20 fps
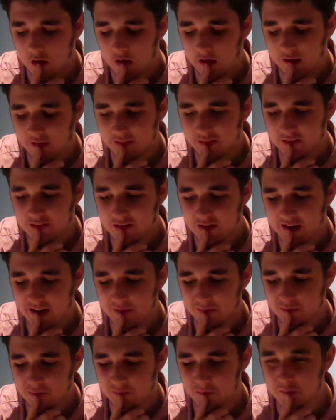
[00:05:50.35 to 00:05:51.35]
and
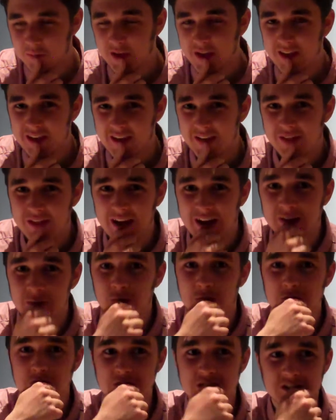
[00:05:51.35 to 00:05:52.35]
I in that
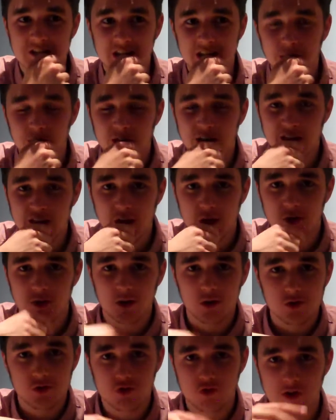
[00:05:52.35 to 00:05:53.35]
one scene where they were
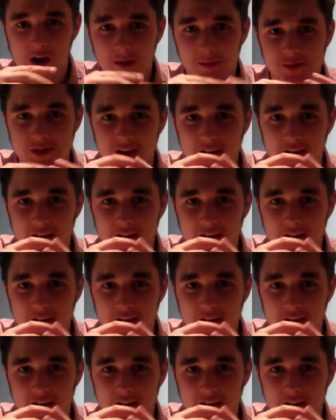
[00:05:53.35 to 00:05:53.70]
all trapped,